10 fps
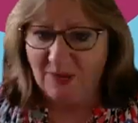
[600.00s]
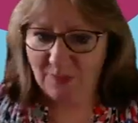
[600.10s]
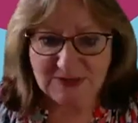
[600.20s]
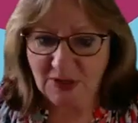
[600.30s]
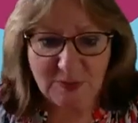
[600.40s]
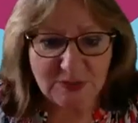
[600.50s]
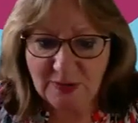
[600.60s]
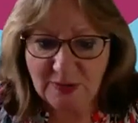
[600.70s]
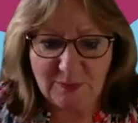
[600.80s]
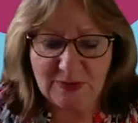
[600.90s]
it was open
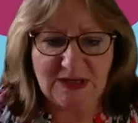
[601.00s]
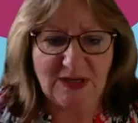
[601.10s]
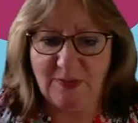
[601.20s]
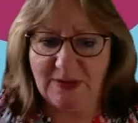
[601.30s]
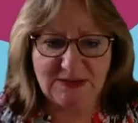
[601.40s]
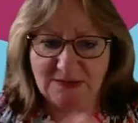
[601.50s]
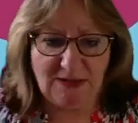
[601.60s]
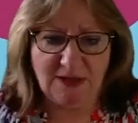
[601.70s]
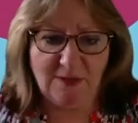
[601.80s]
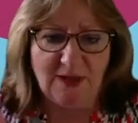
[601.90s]
to everybody. We,
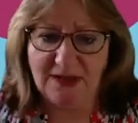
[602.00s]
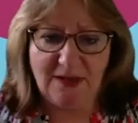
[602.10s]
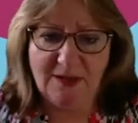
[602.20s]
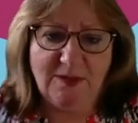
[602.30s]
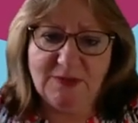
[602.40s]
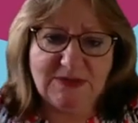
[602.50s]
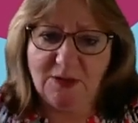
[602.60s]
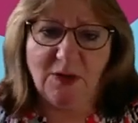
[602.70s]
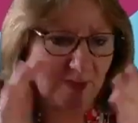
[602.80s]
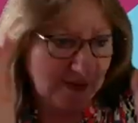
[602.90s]
you know, it was
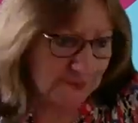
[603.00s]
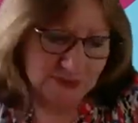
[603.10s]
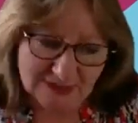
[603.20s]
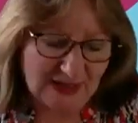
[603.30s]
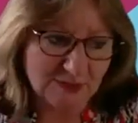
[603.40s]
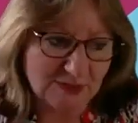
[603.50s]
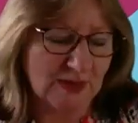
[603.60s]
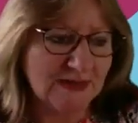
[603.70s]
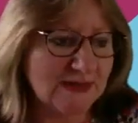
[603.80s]
I say it was